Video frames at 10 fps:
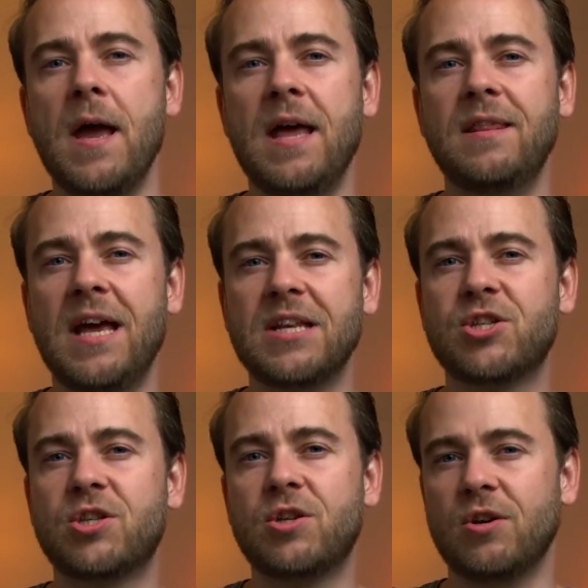and that
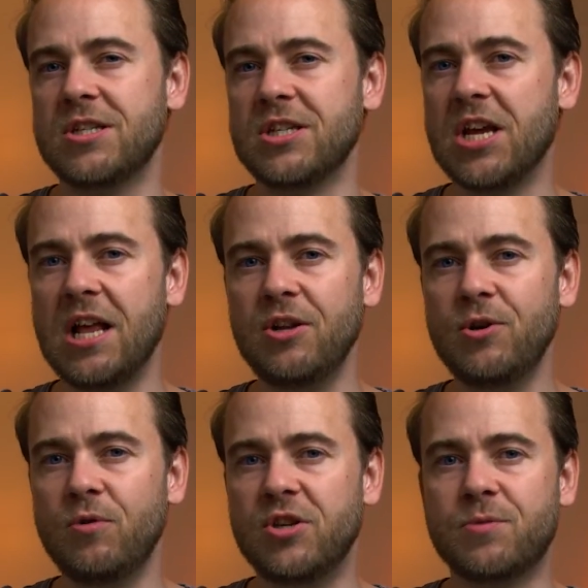doesn't tell
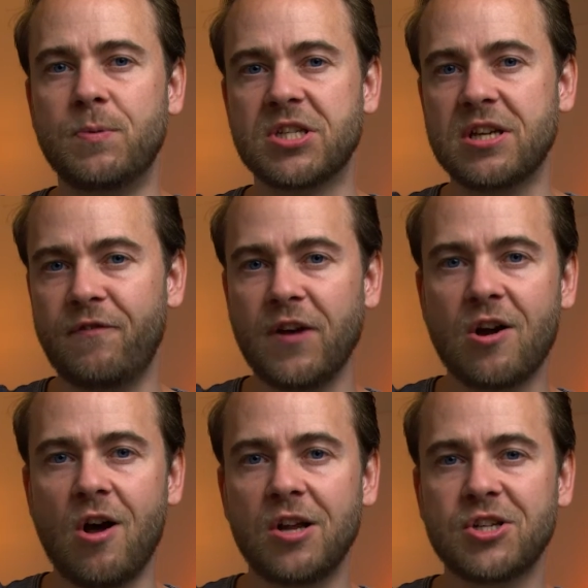you the
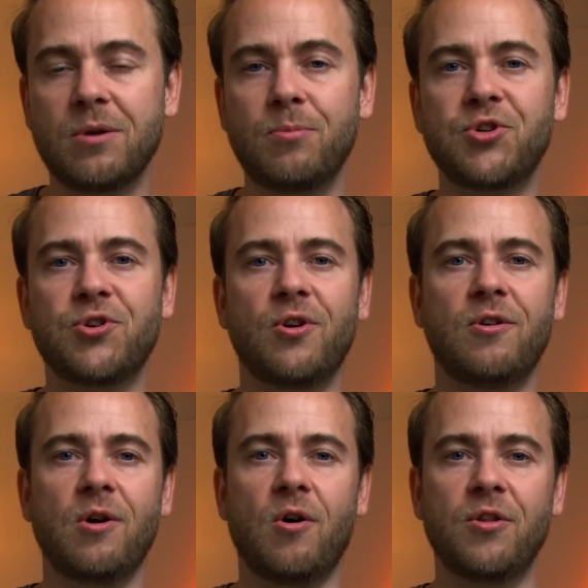specific color
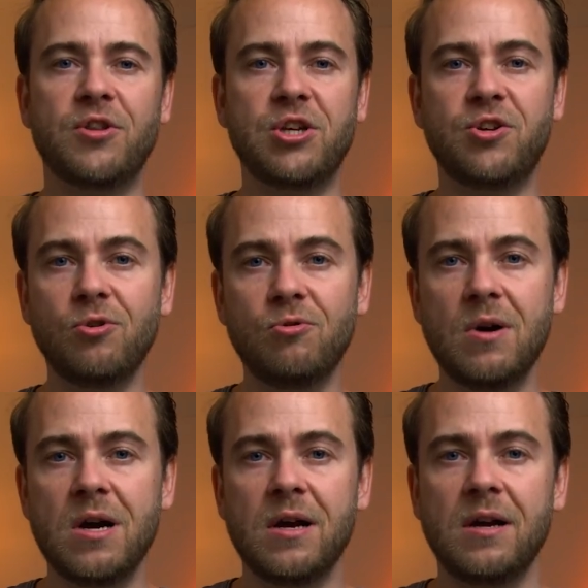temperature on the
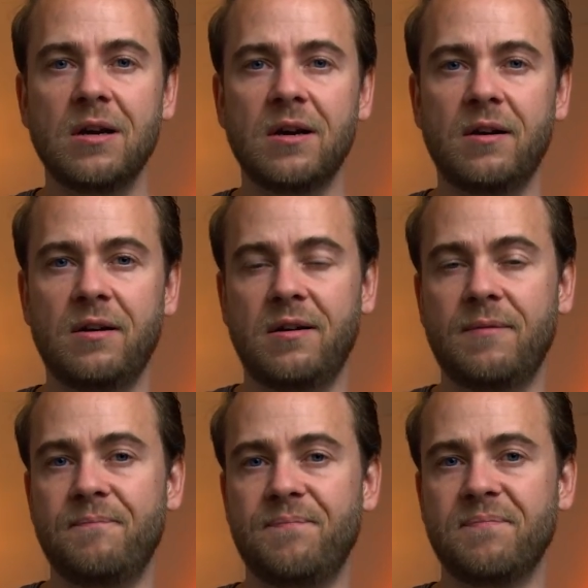hue
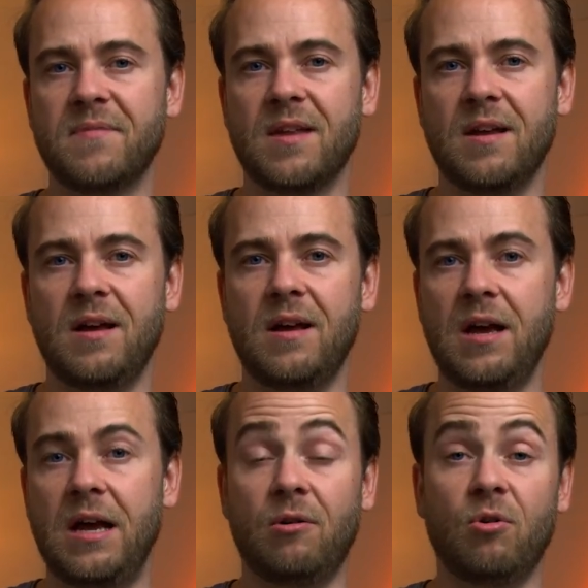
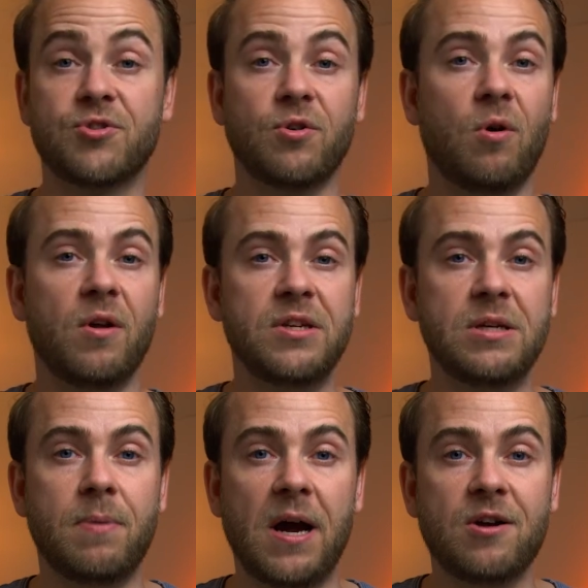and also on
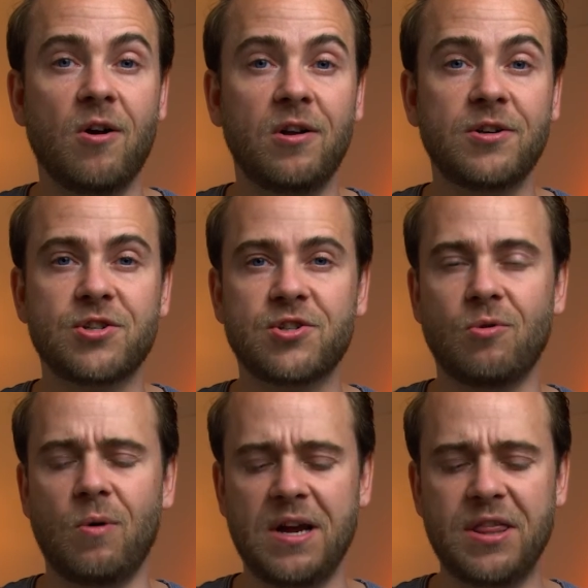the bicolored.
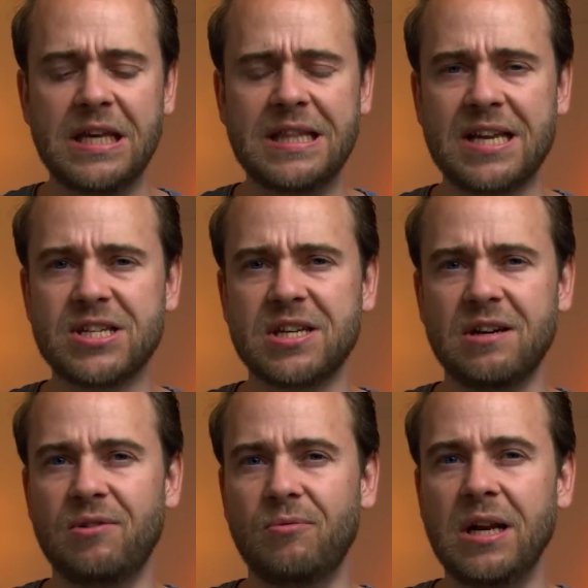So I think that's
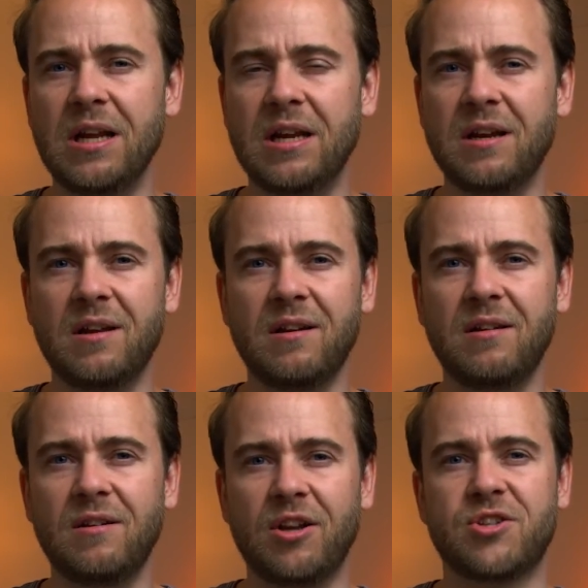really
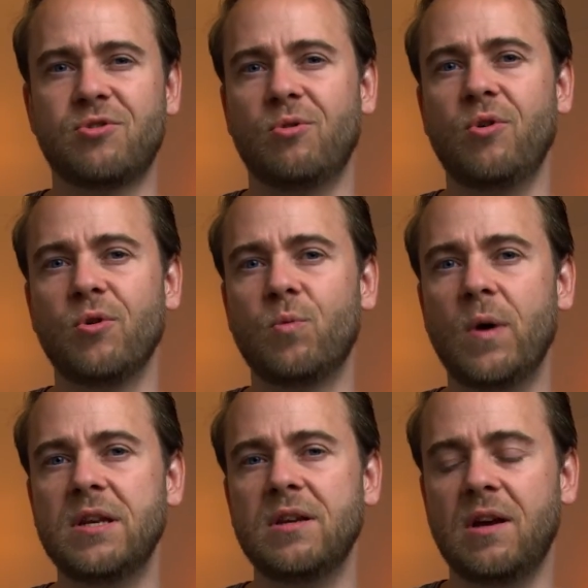not so good
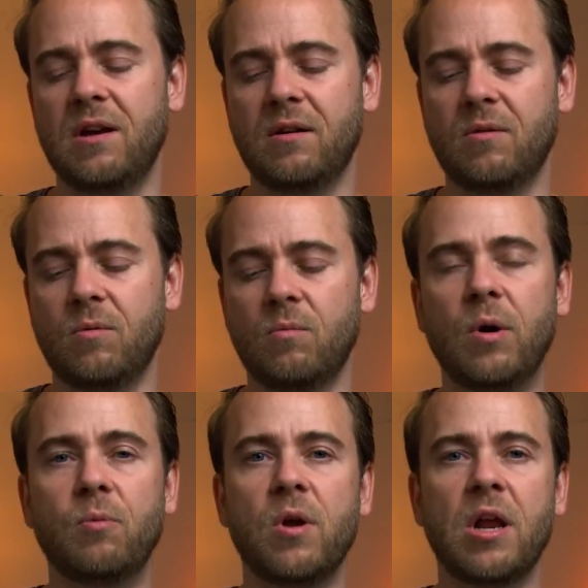when
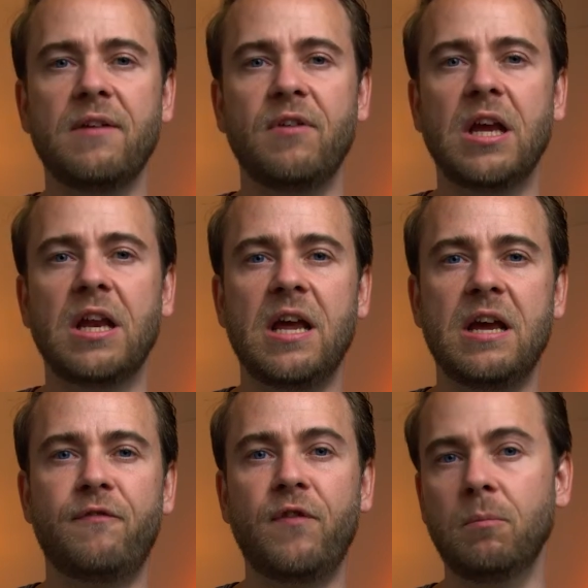we are living in
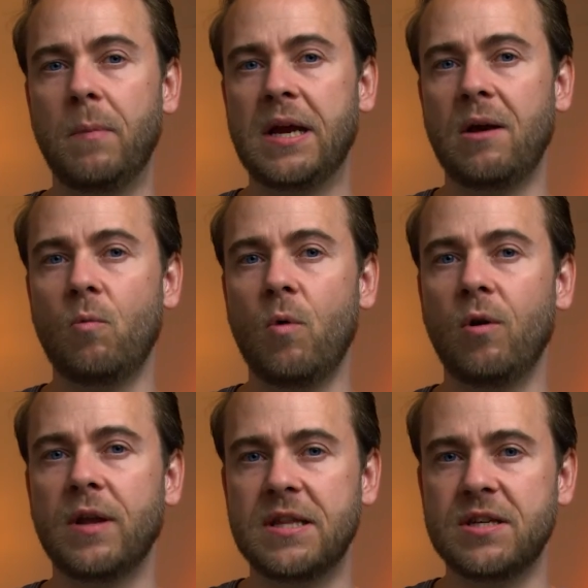a filmmaking
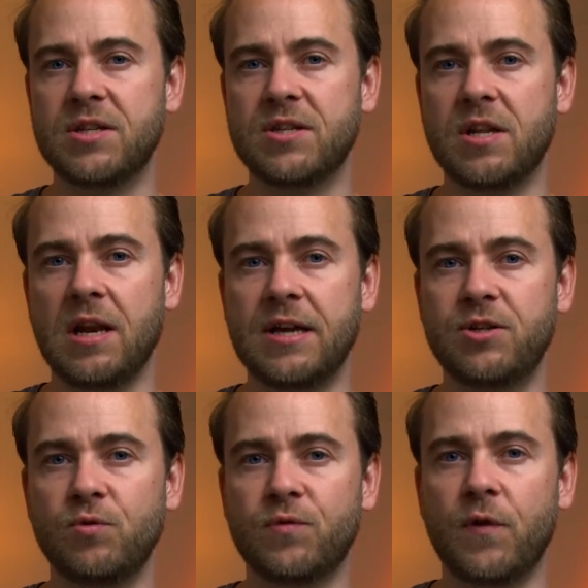world, and this is the
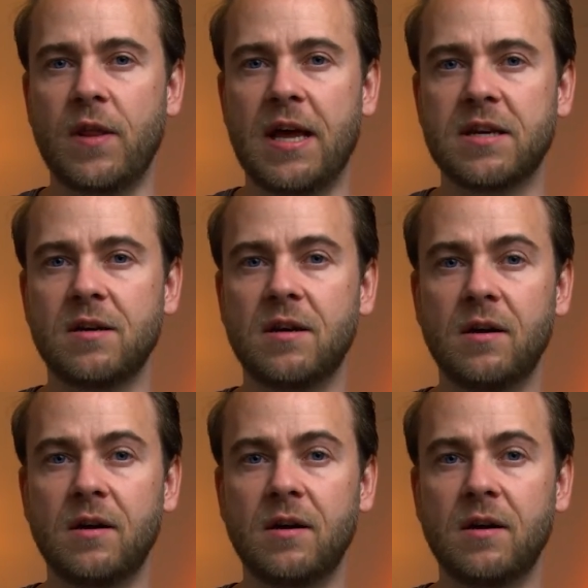light used for that.